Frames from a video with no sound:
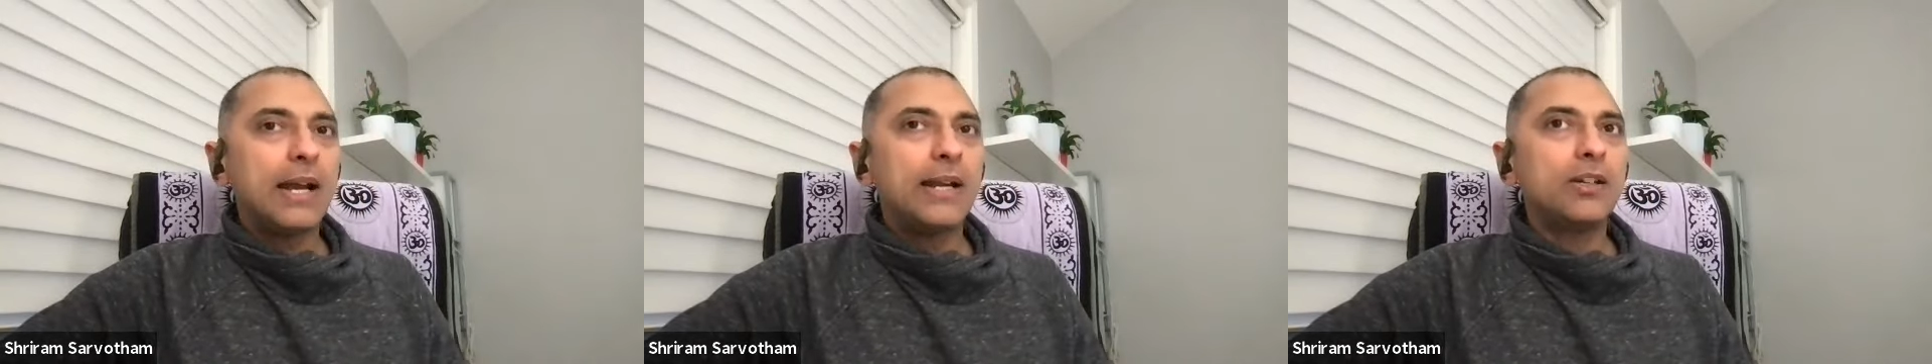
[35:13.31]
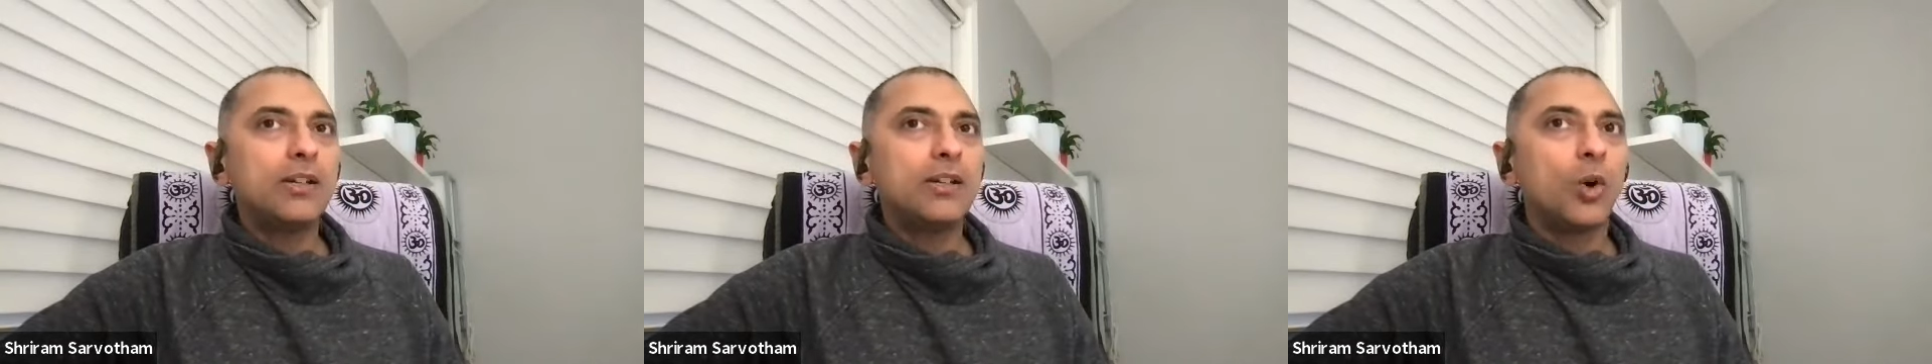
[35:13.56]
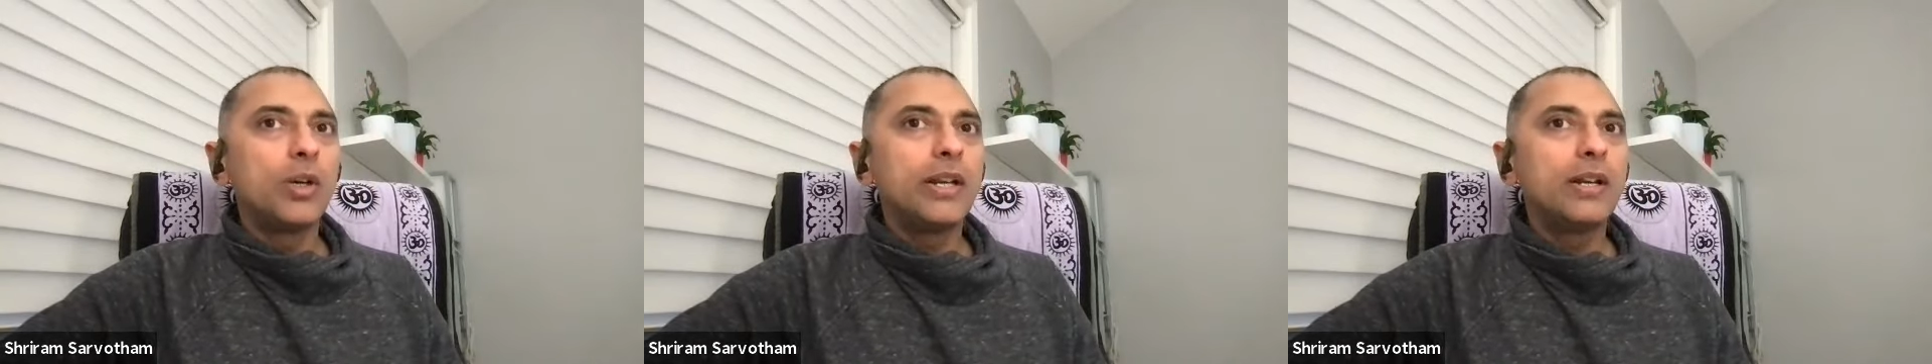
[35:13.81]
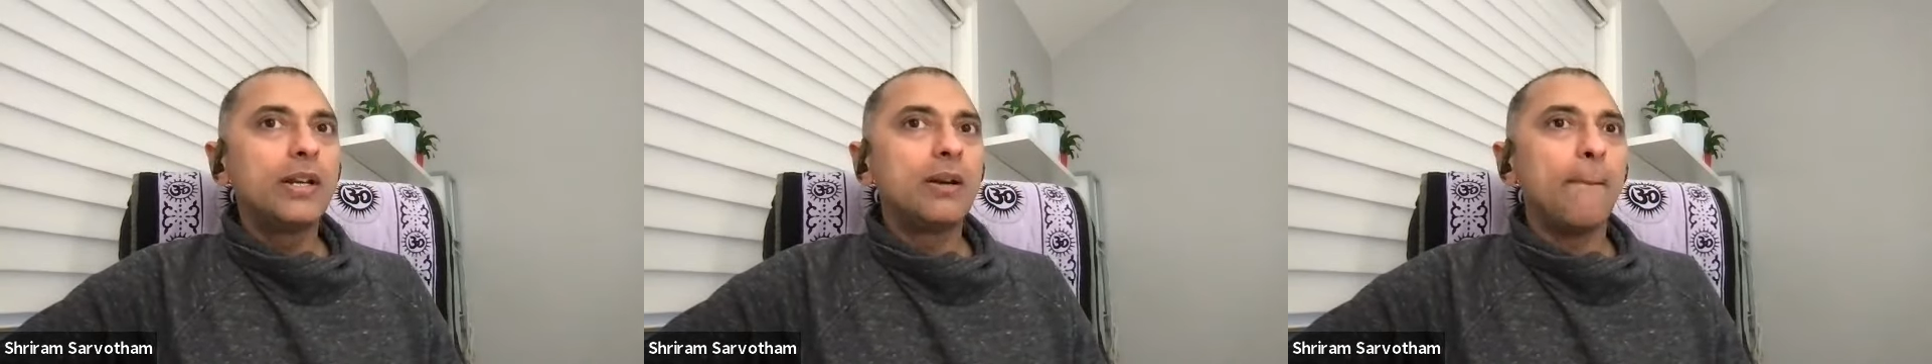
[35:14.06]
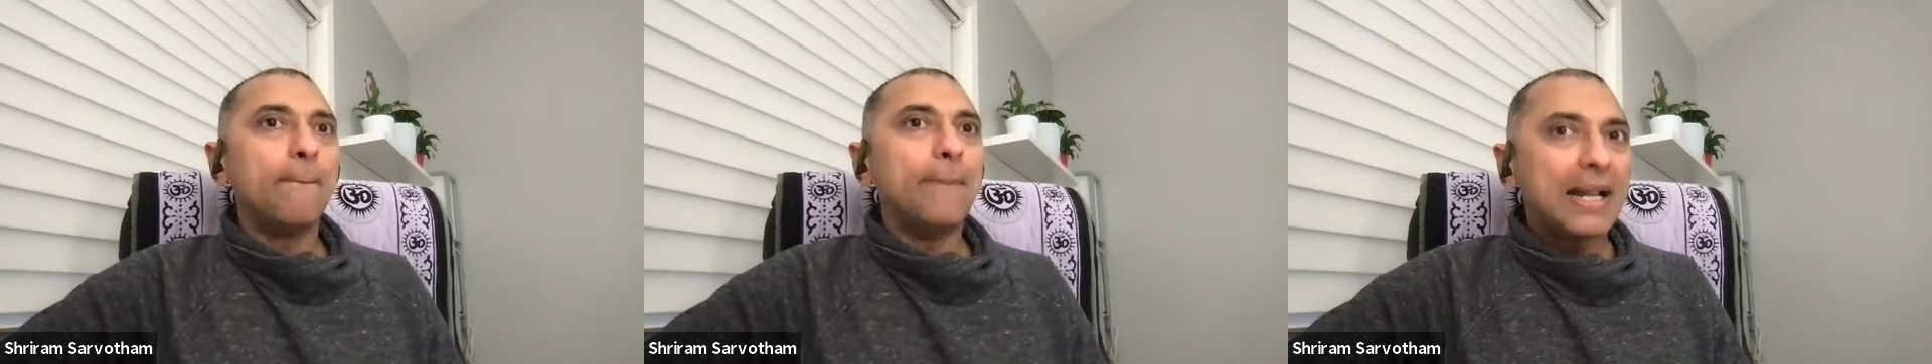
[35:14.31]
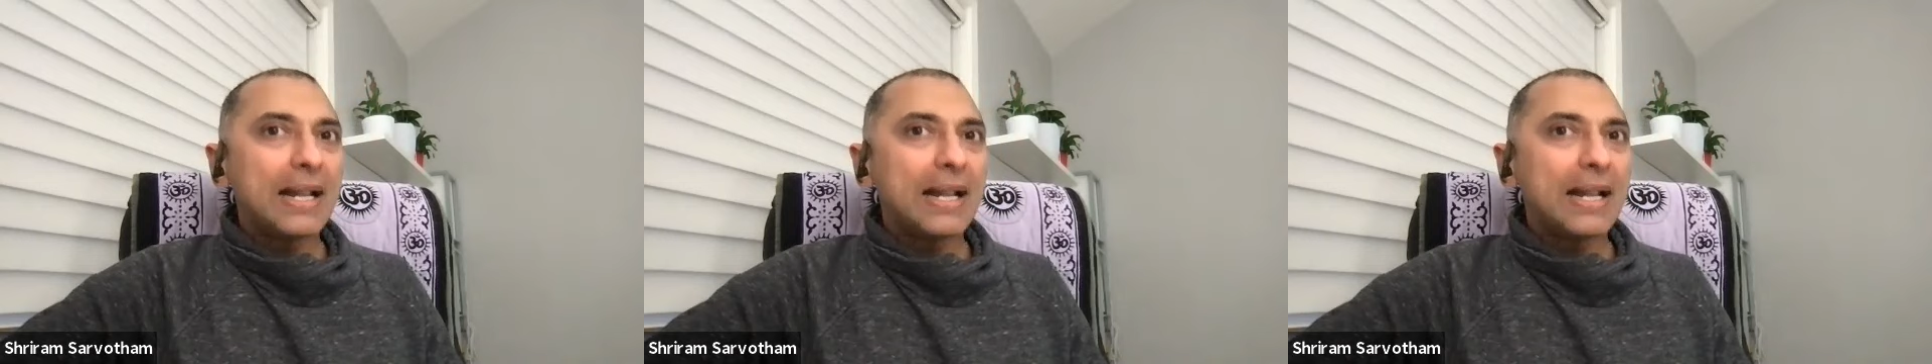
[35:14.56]
that holding
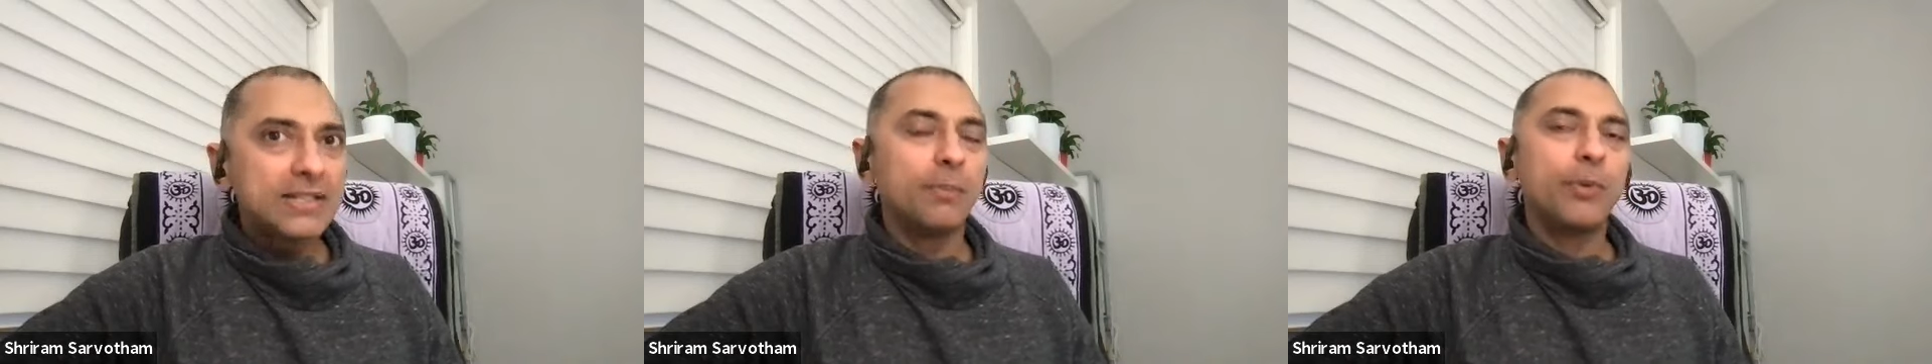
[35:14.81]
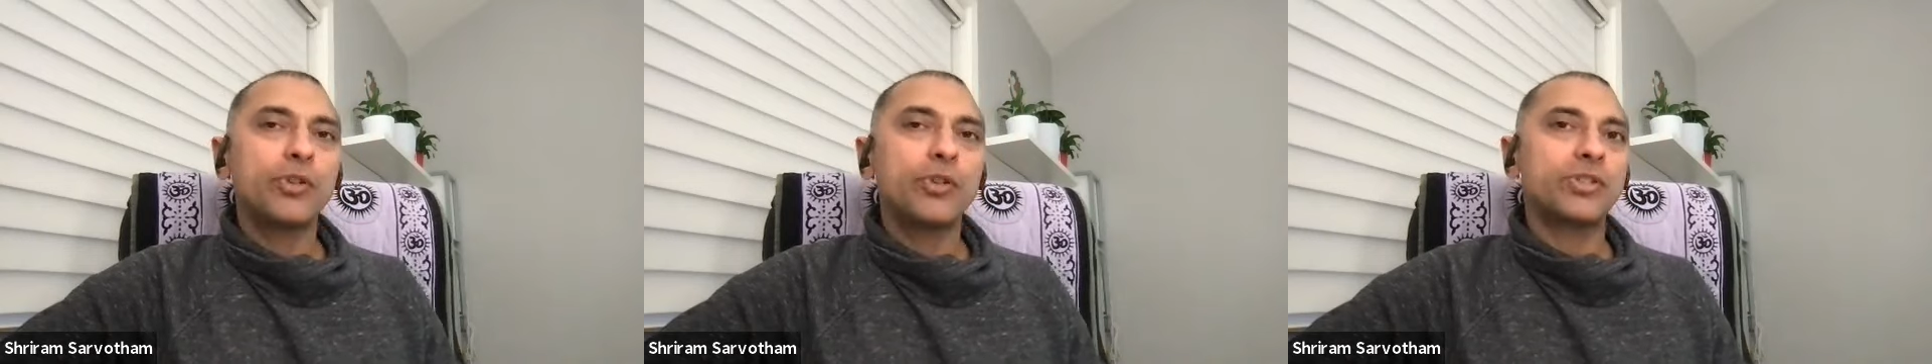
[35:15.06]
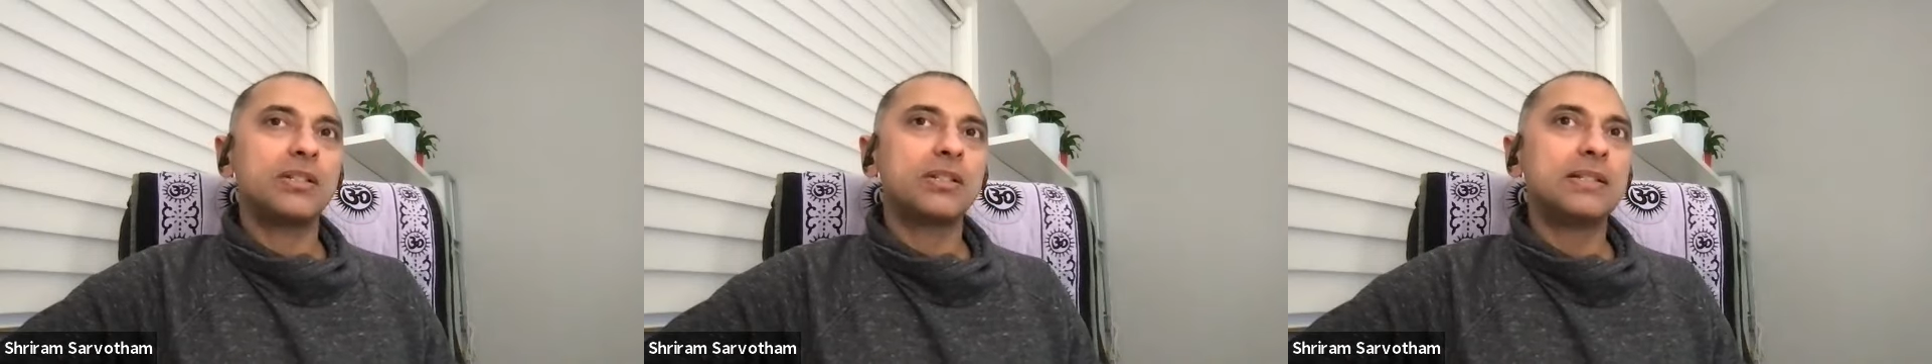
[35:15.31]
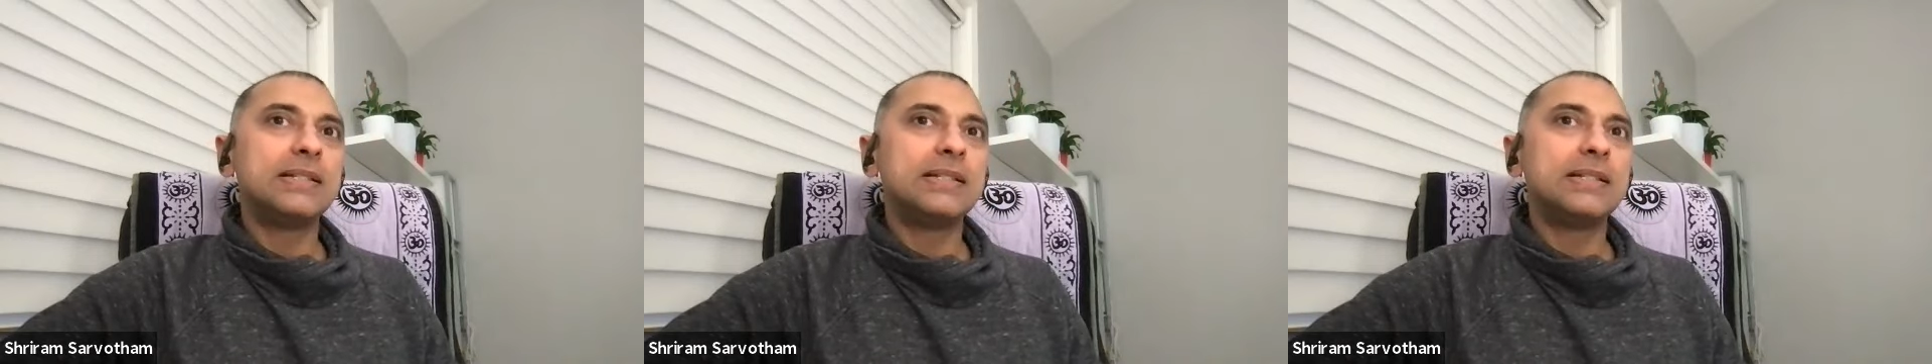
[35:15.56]
balancing postures